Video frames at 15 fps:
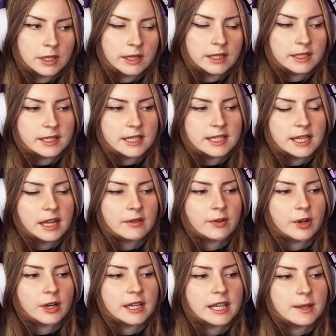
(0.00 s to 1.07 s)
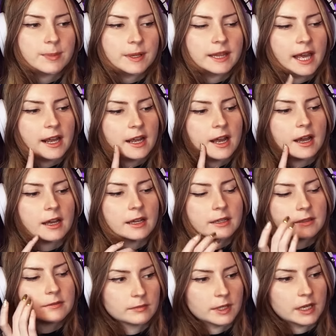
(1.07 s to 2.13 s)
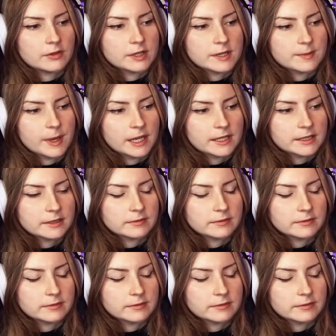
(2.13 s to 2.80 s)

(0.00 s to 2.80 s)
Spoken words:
The detail of her keeping that cut, I respect it.